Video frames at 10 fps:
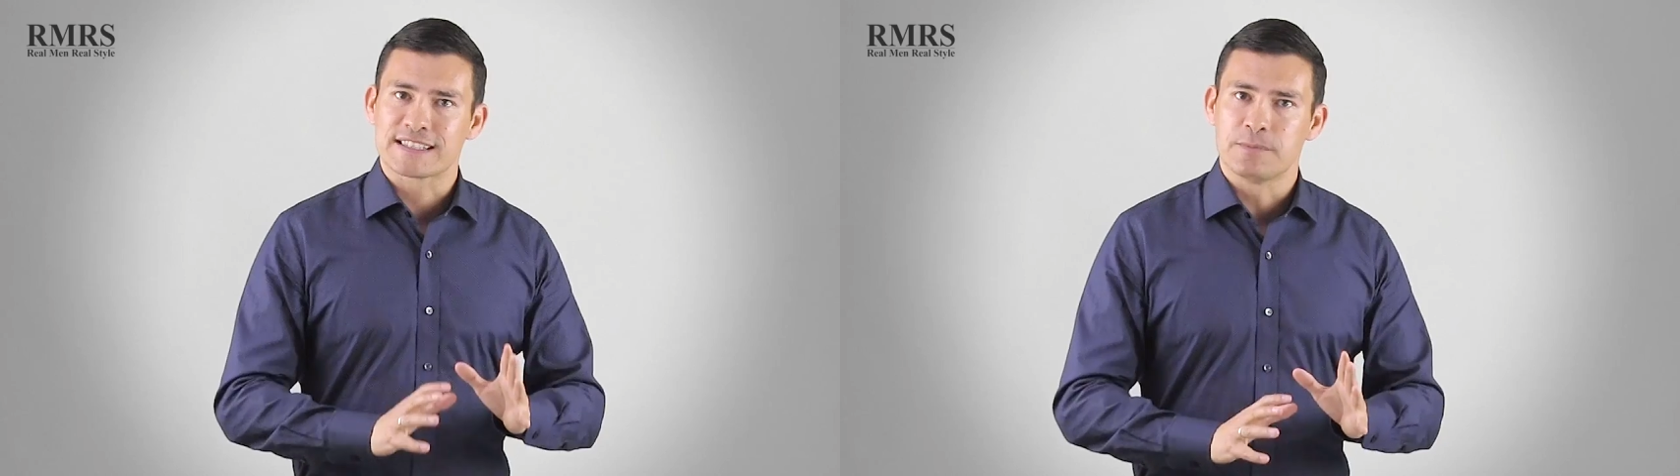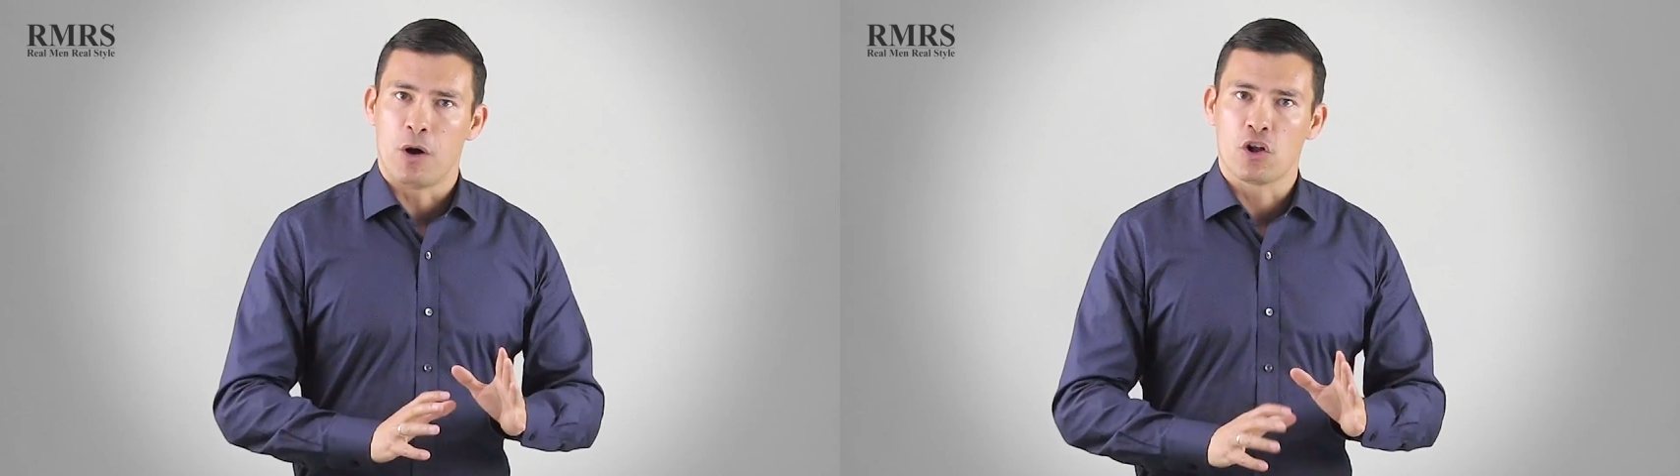a
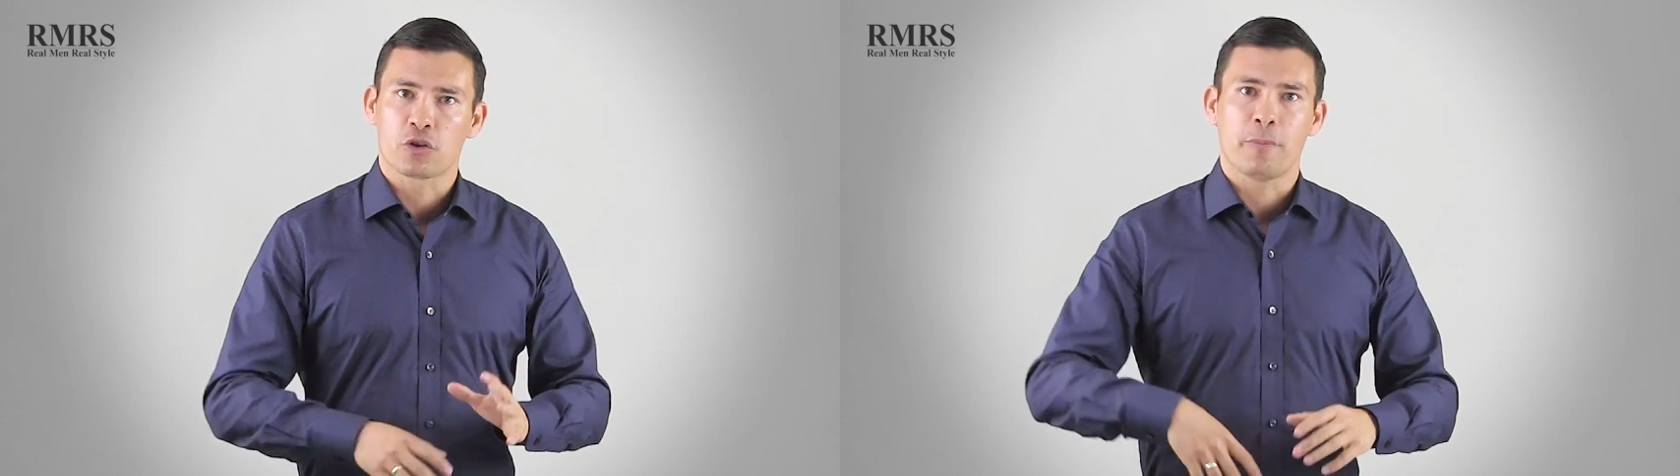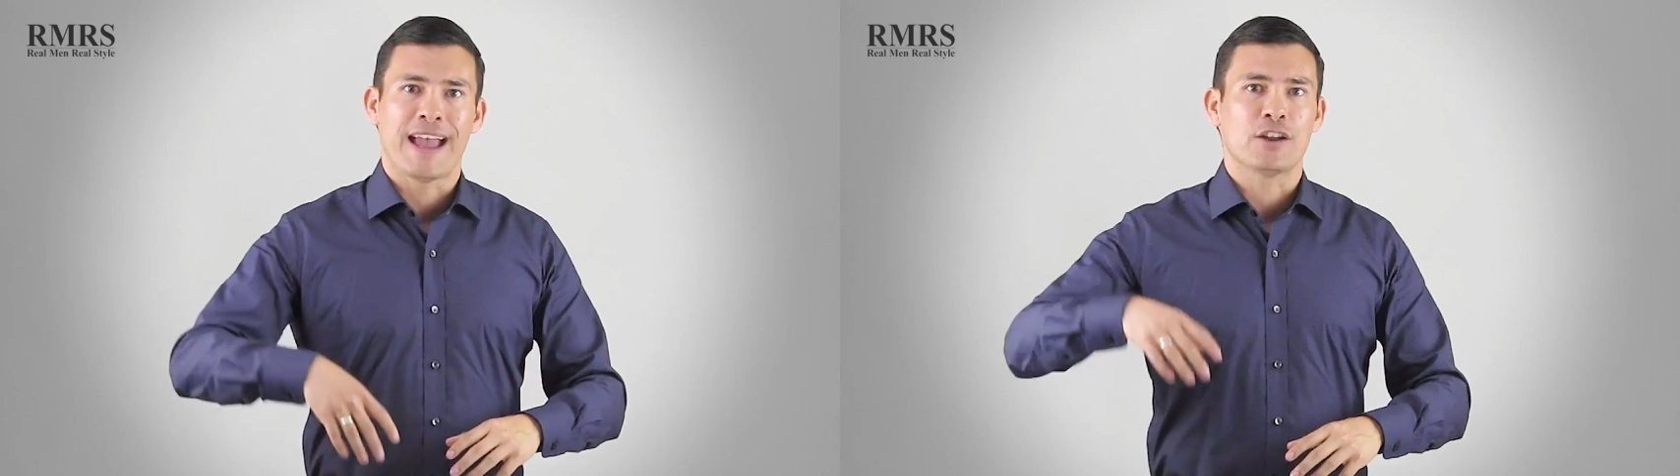
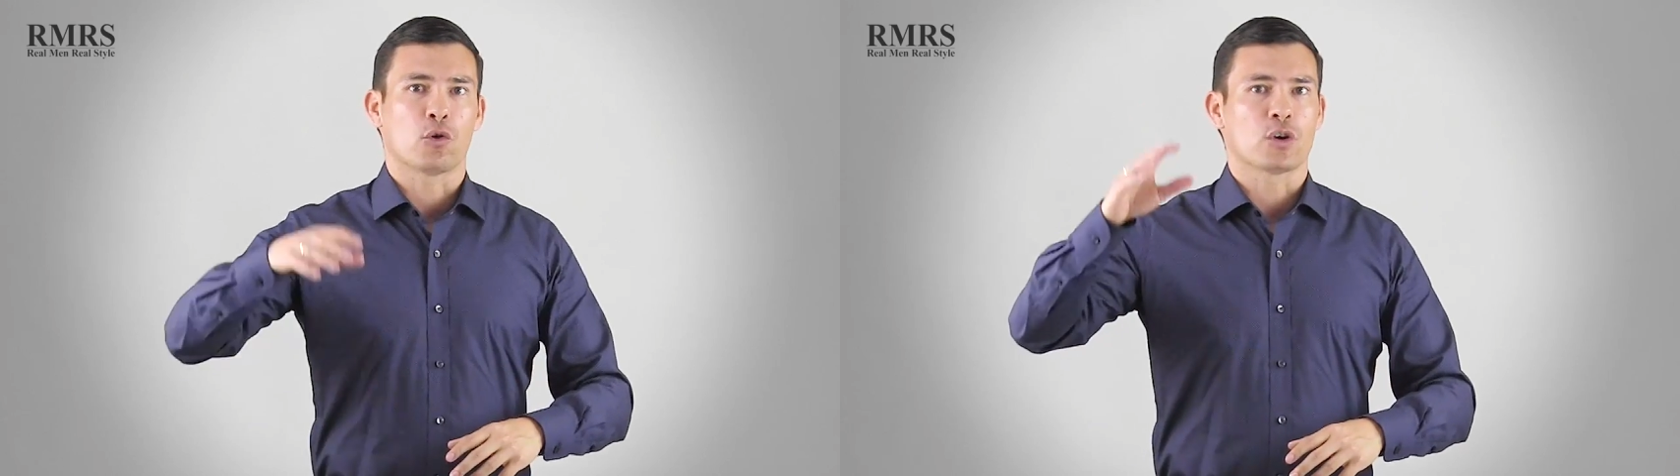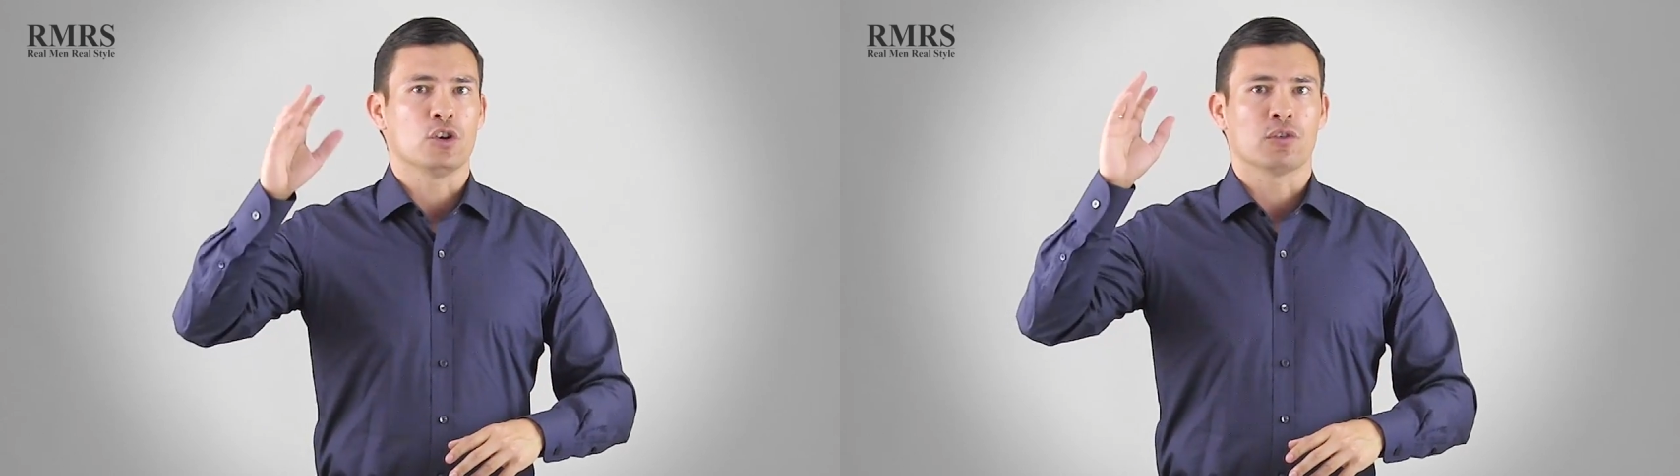smaller man
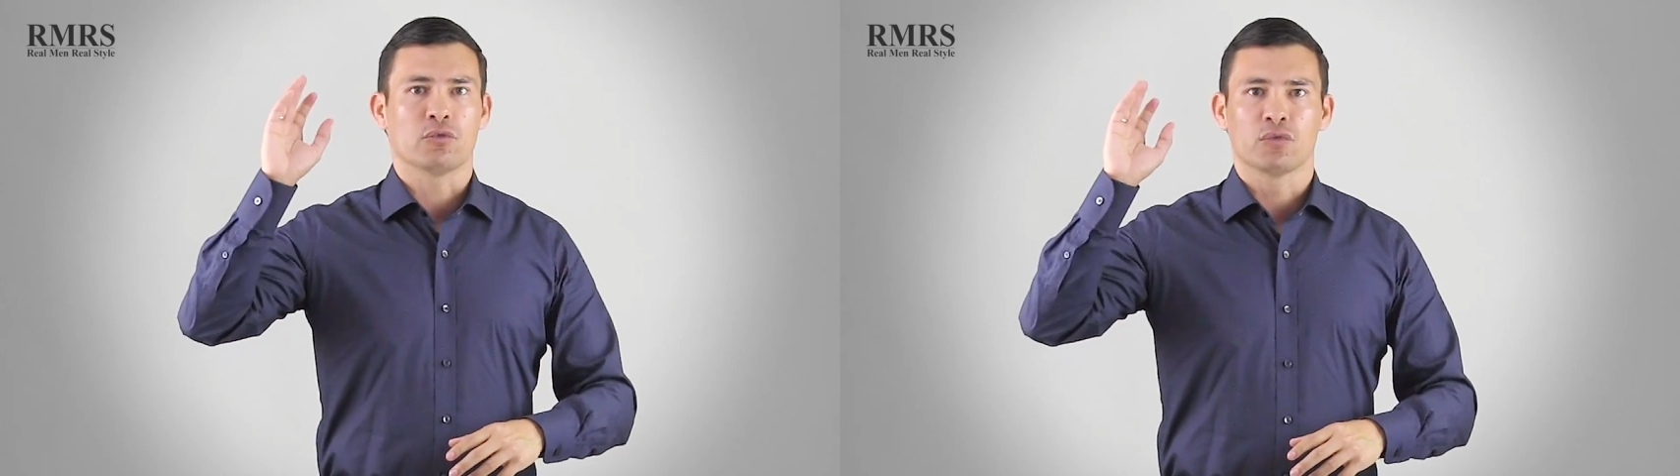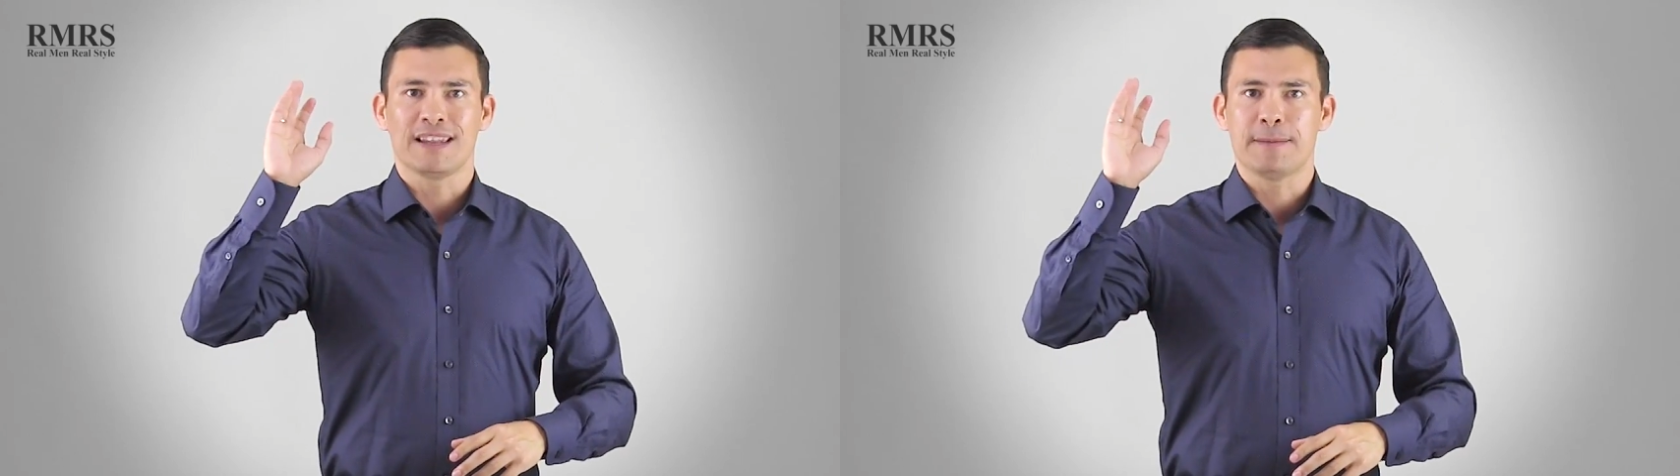or you're
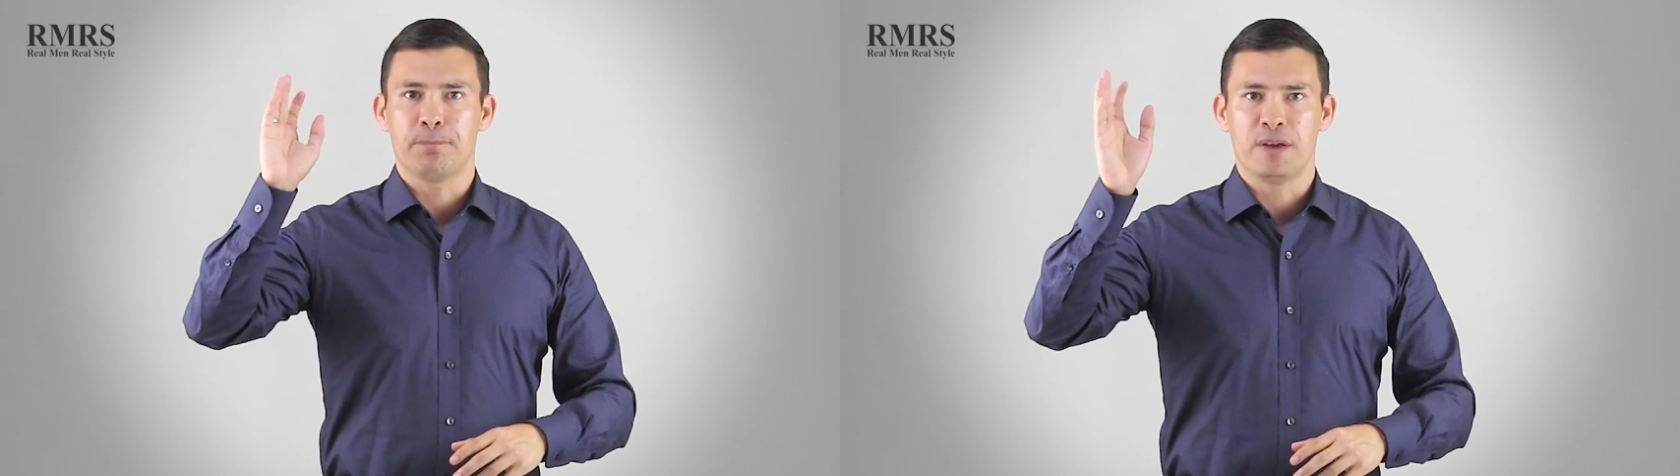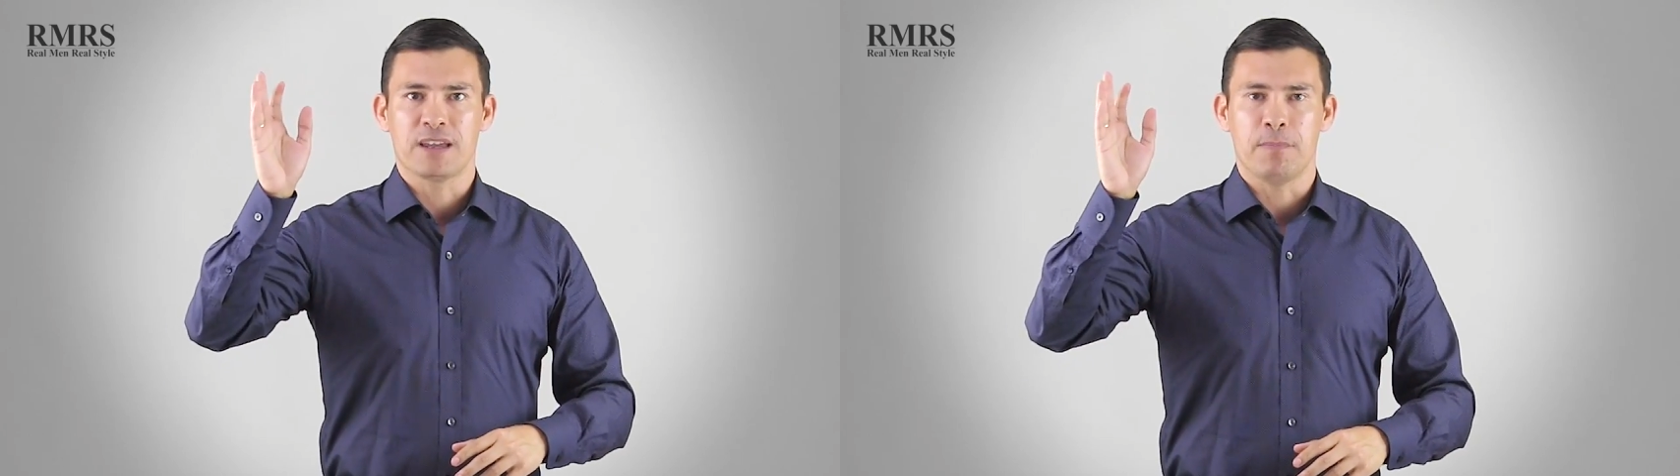a really
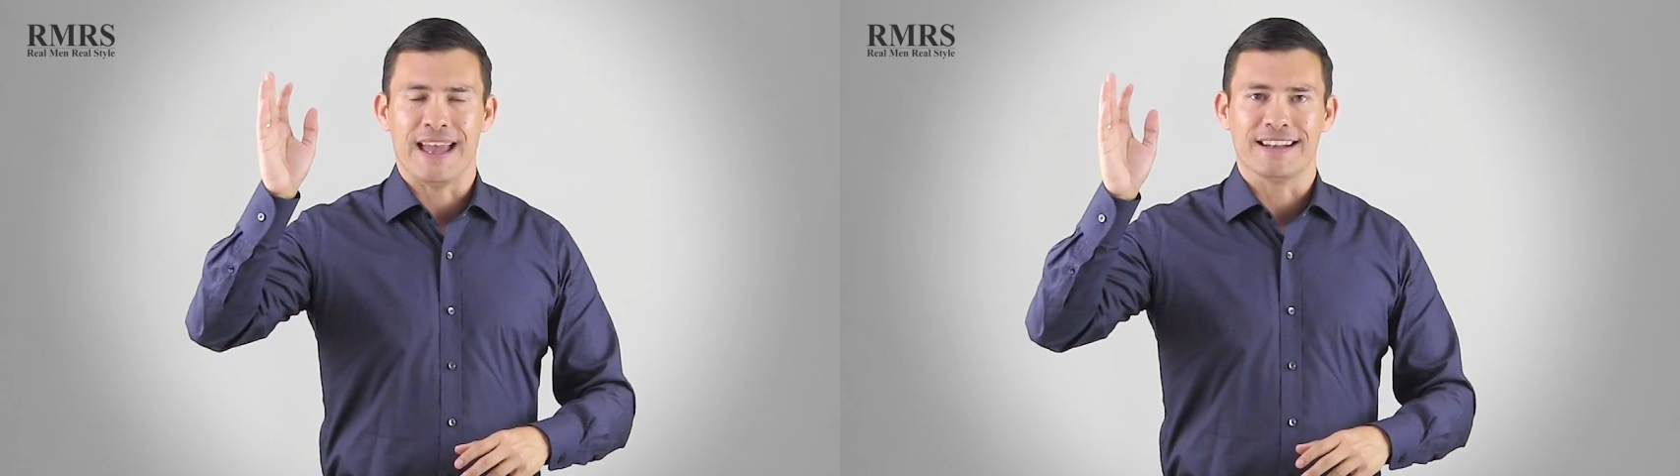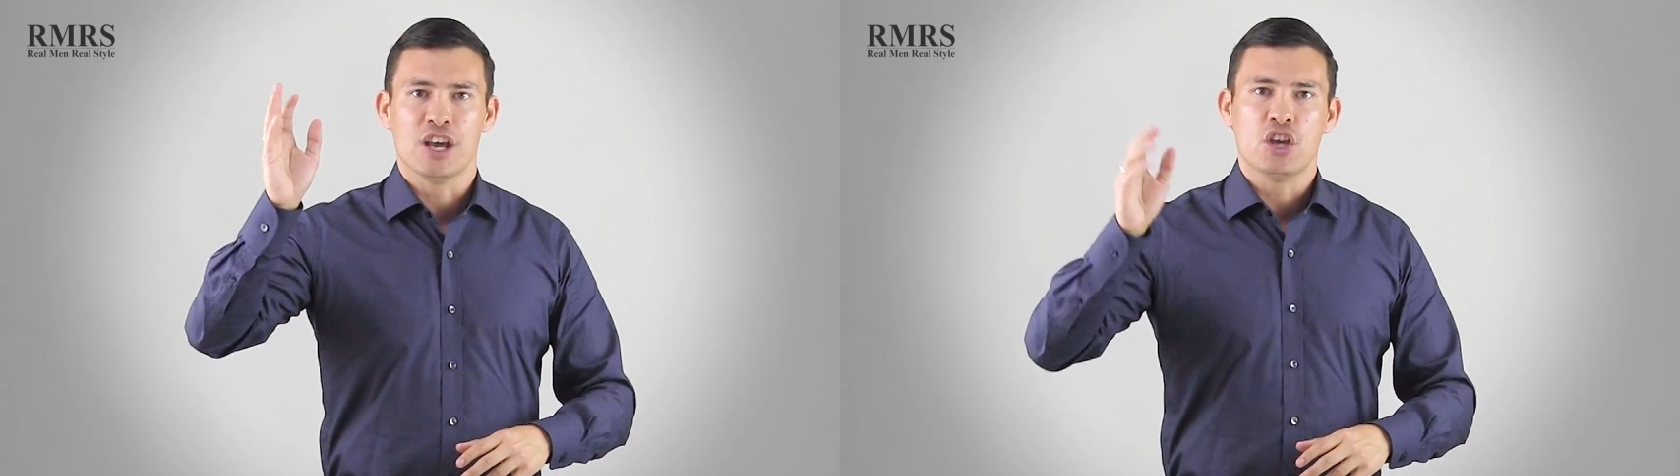big
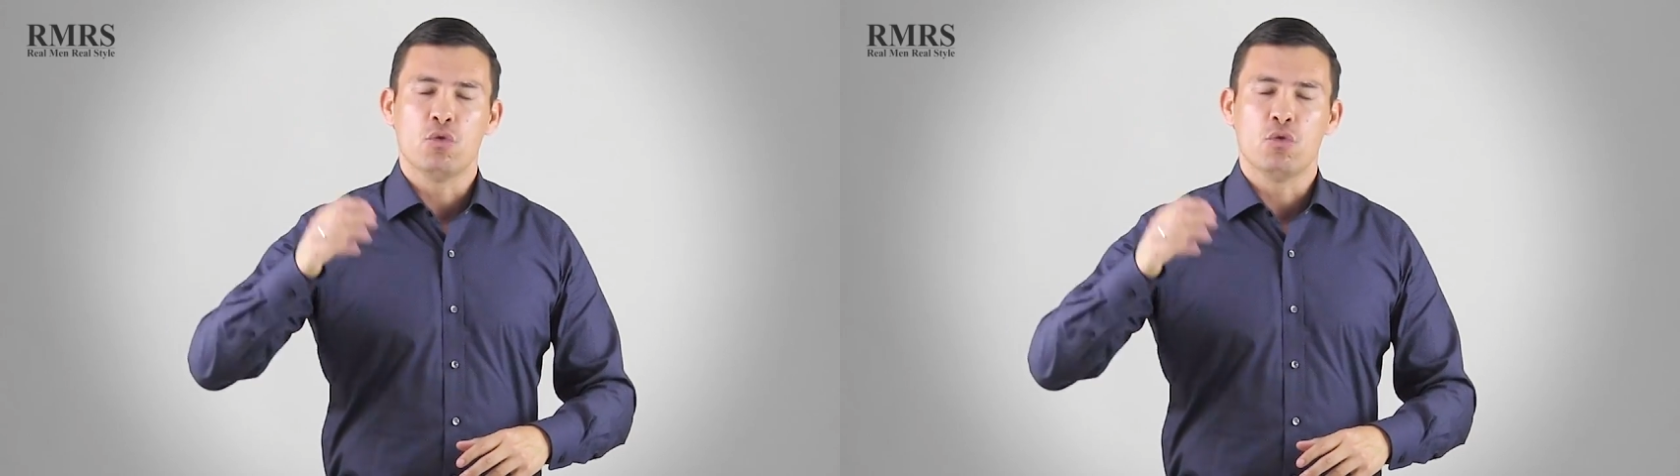man.